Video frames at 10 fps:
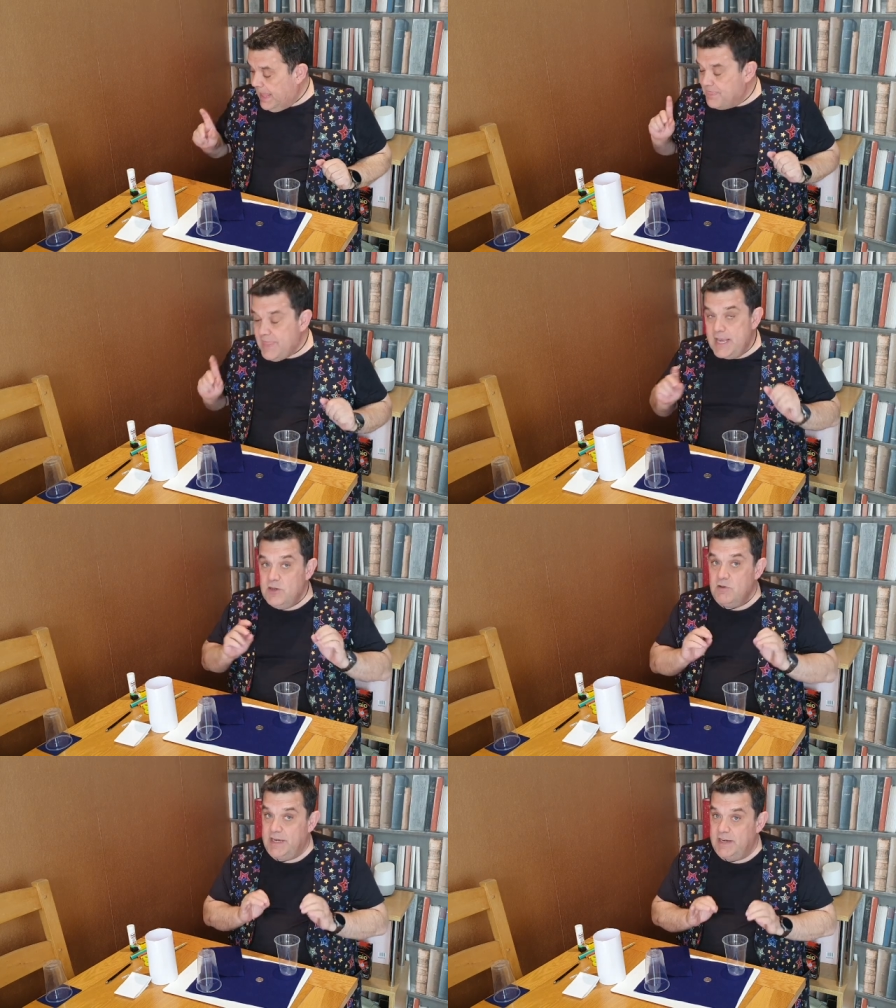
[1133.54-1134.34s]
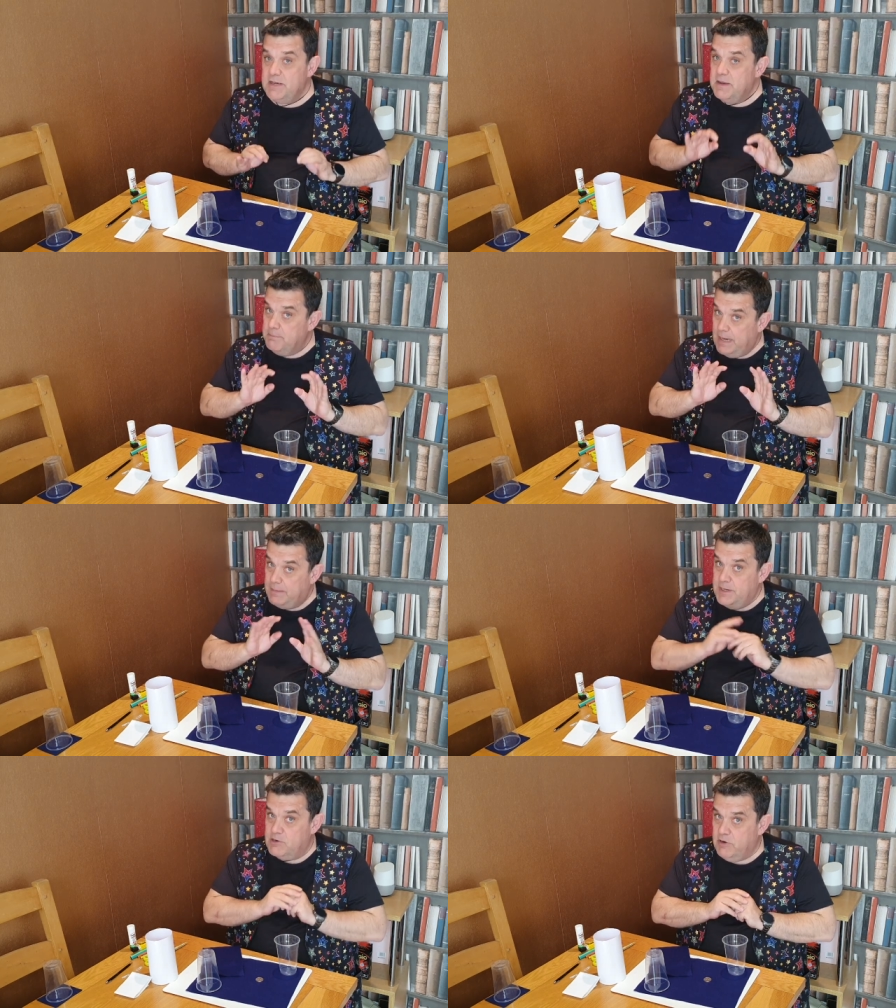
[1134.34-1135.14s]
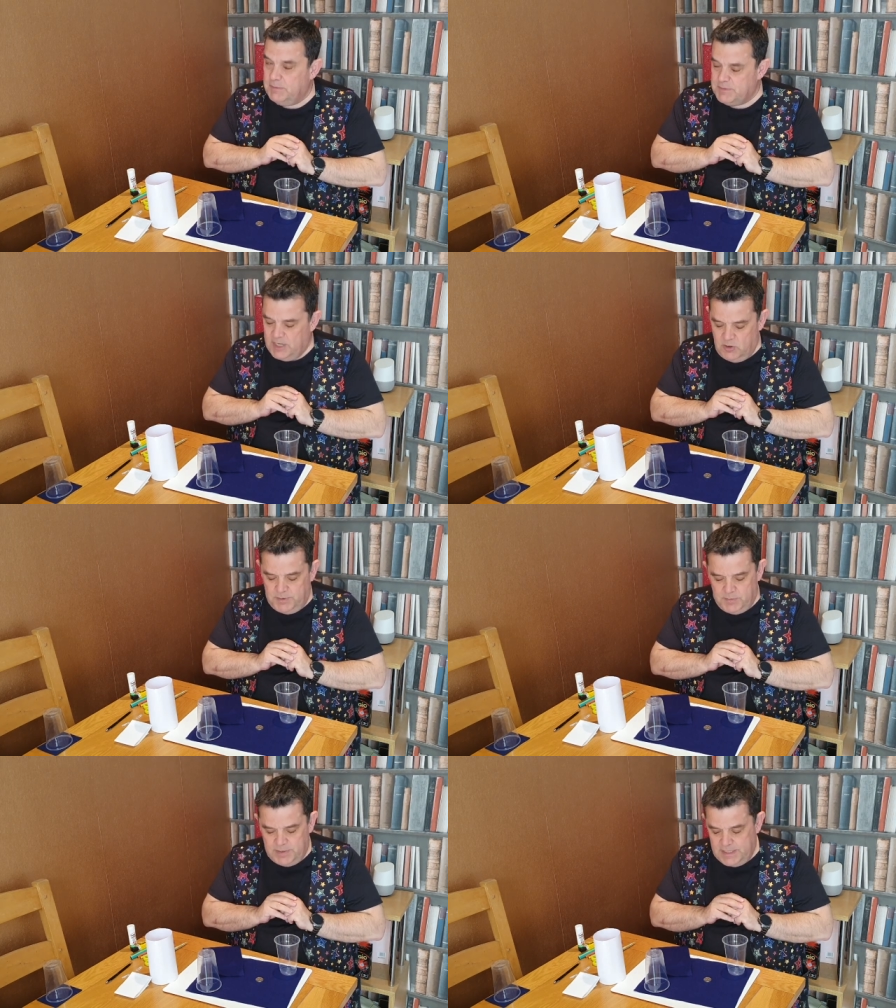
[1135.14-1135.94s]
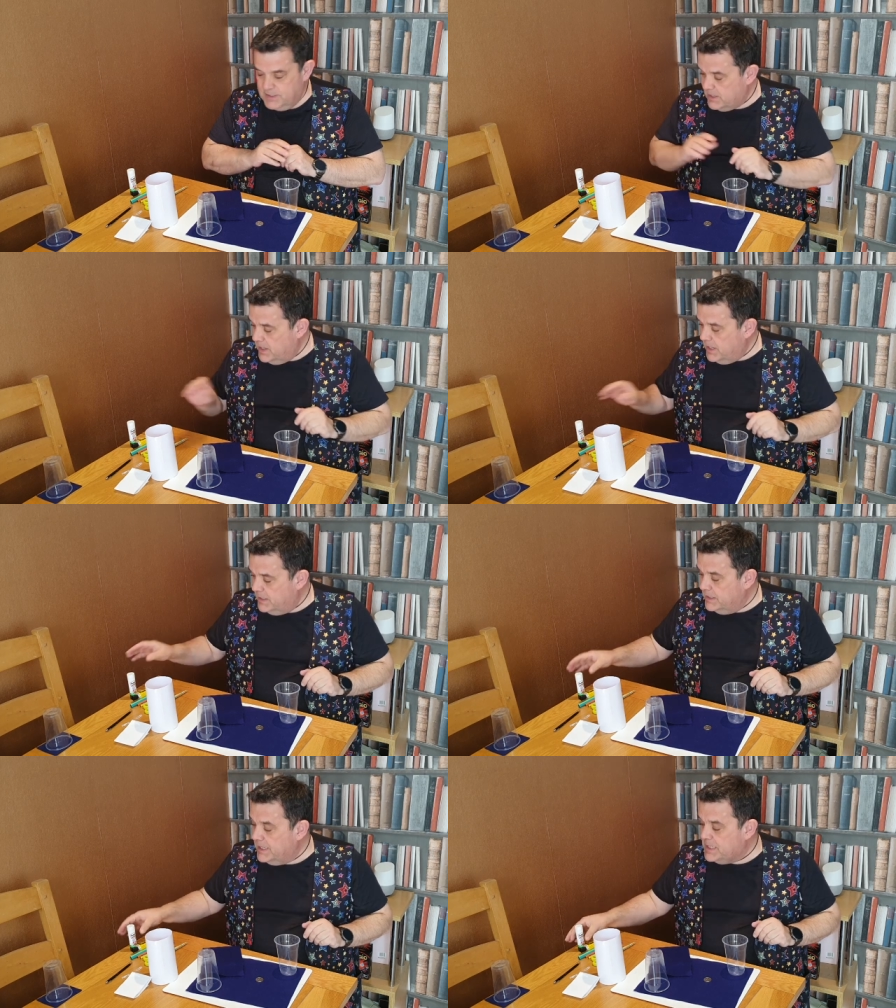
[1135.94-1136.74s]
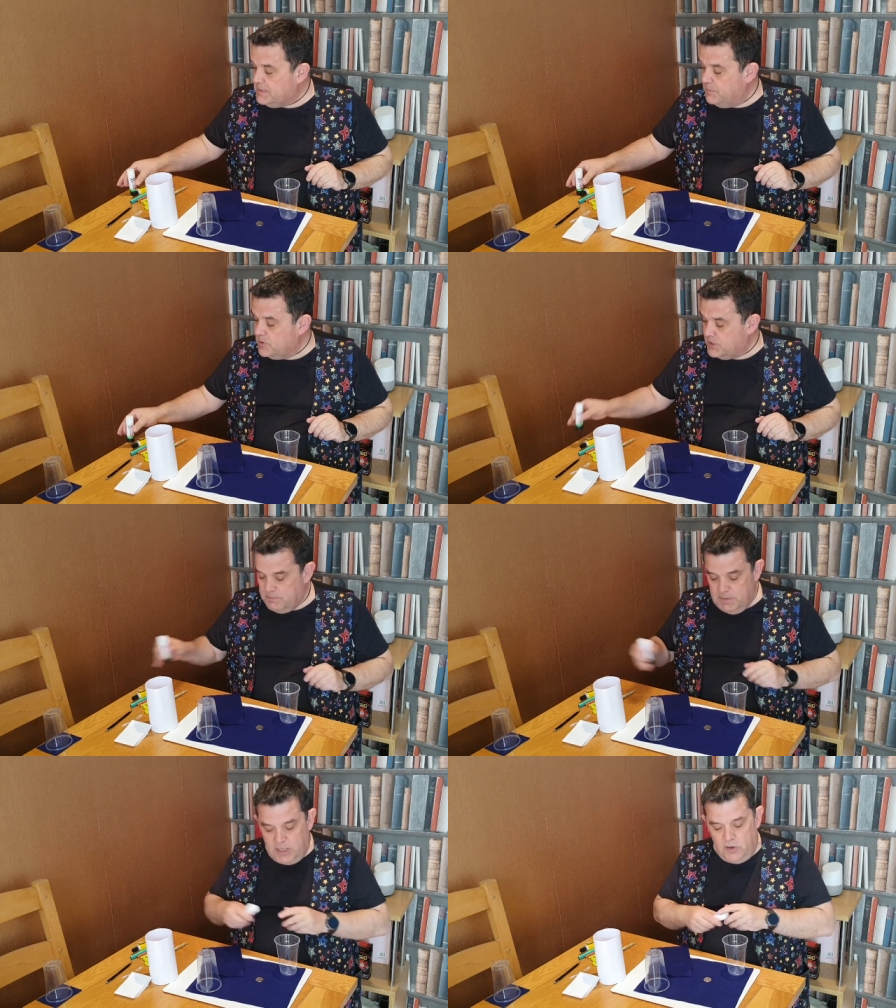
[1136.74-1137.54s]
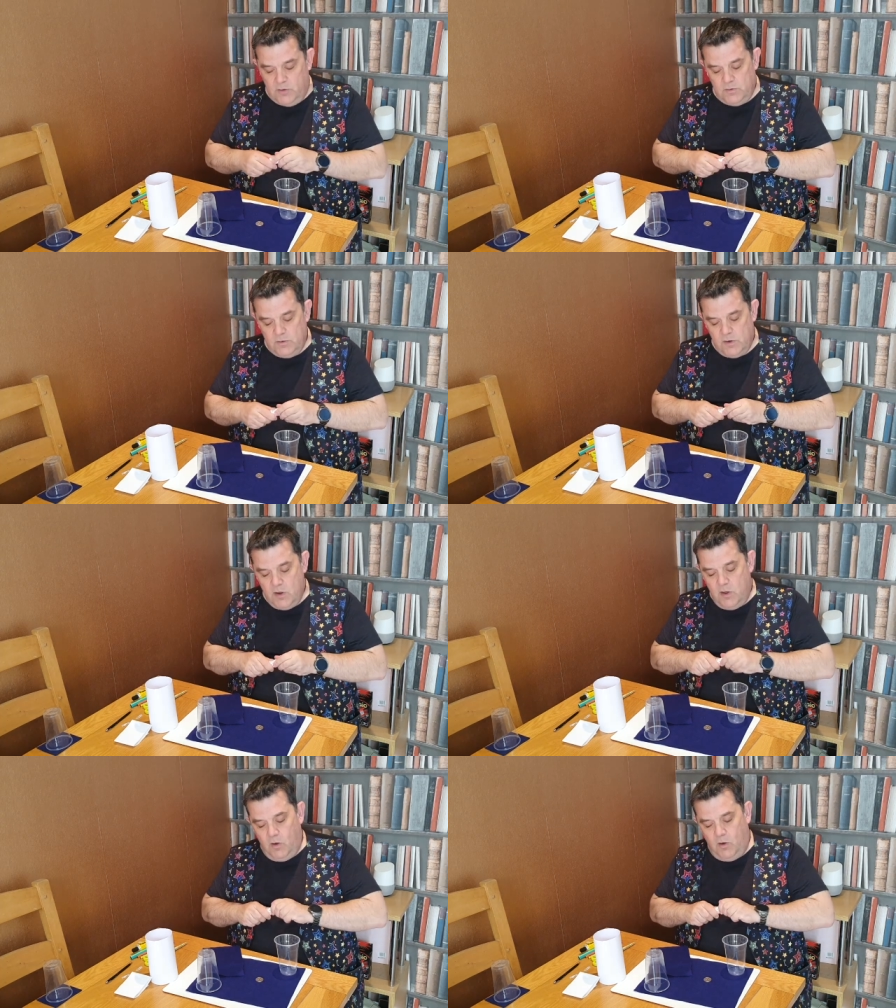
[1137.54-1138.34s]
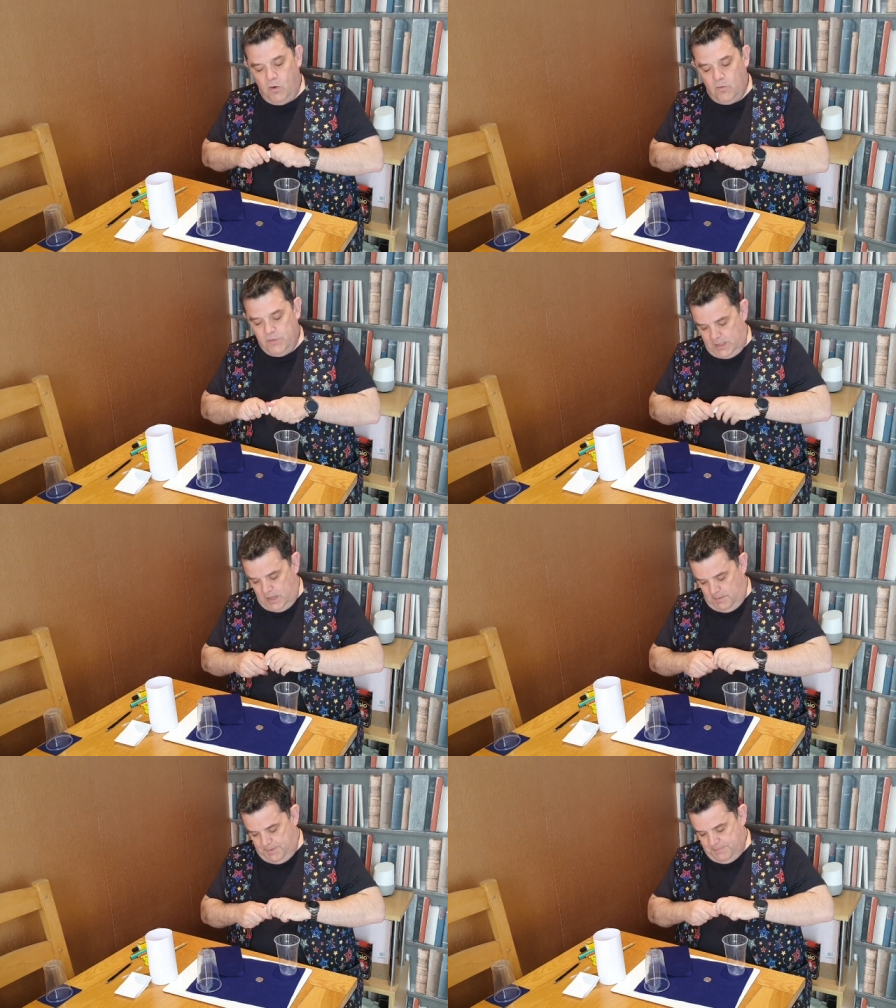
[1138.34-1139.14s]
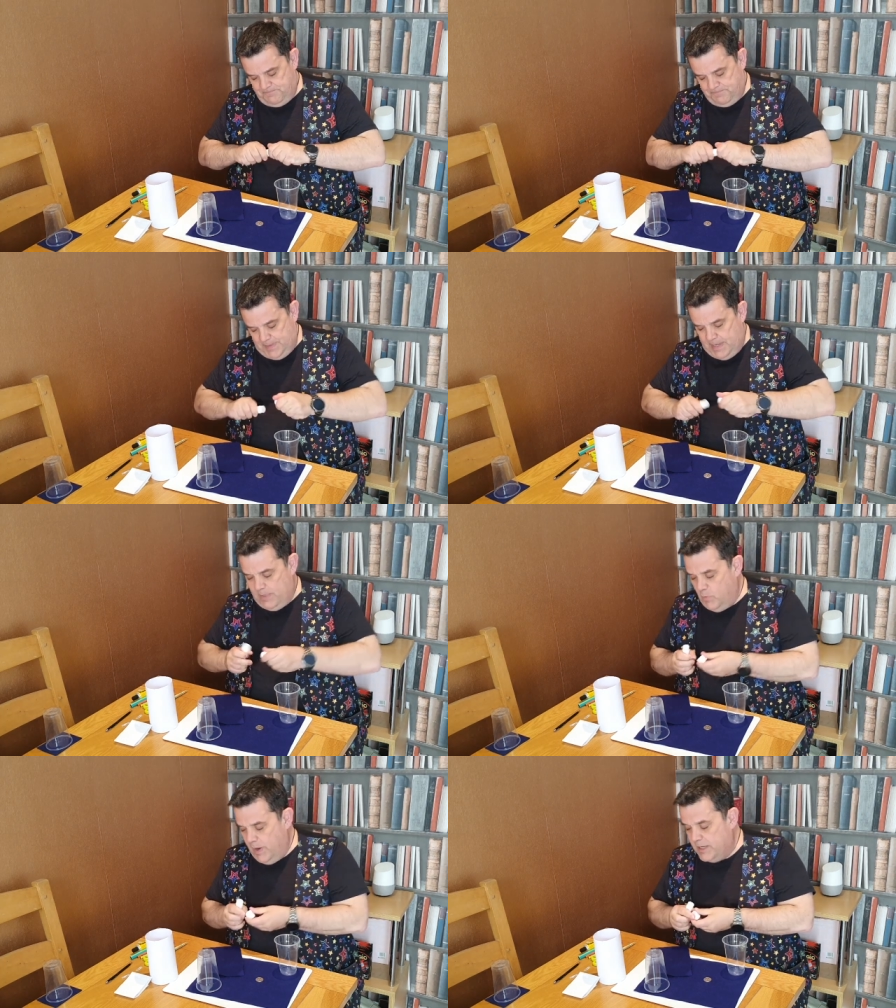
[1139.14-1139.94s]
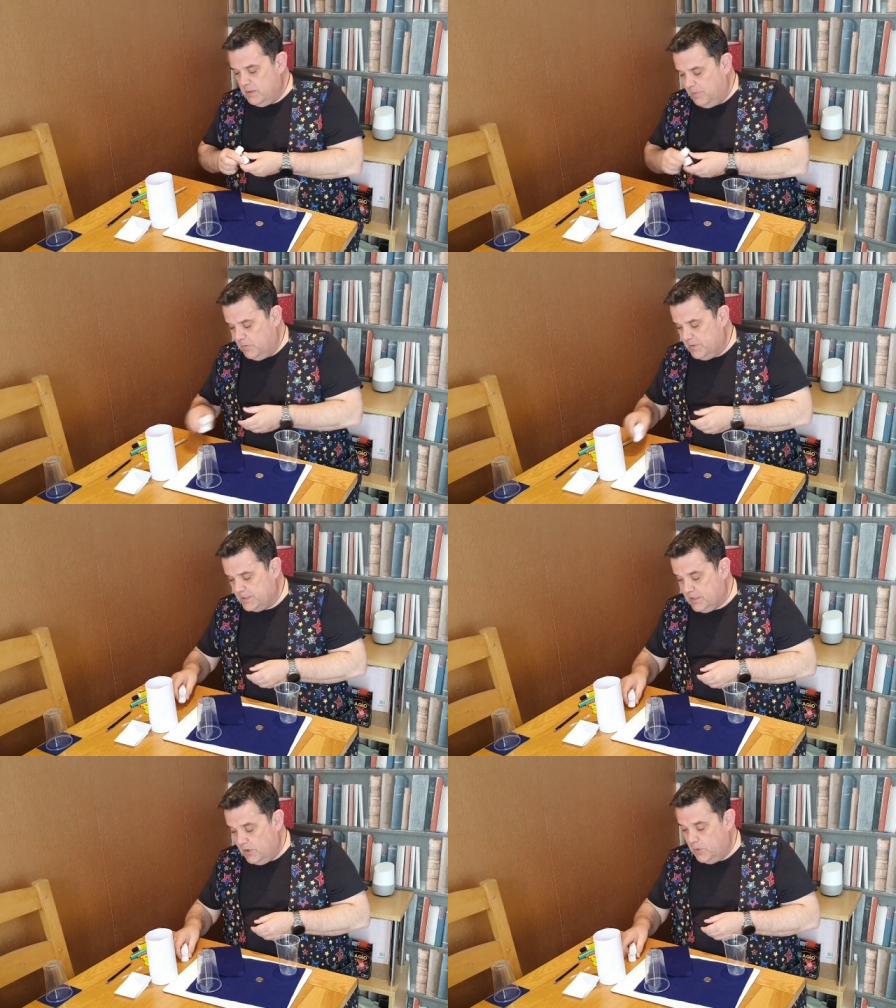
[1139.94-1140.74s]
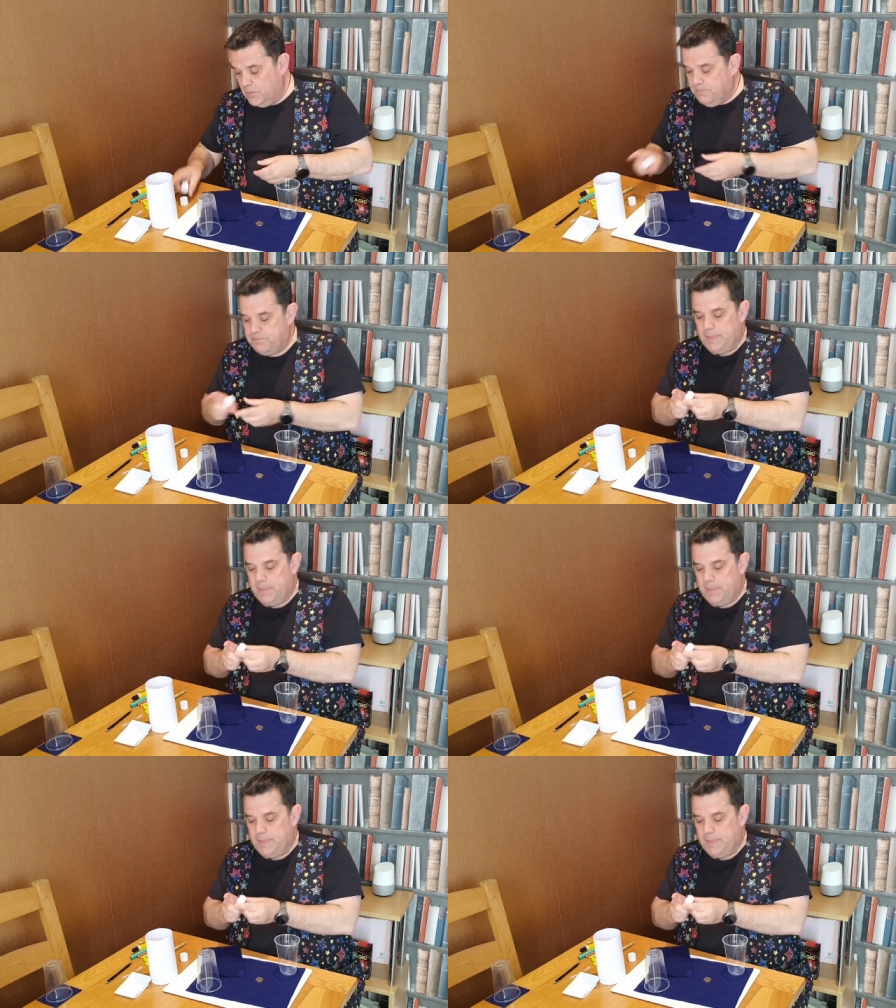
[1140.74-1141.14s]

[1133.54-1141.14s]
and then you need maybe a grown-up to help you with this you need to put some glue on the cup and where you put this glue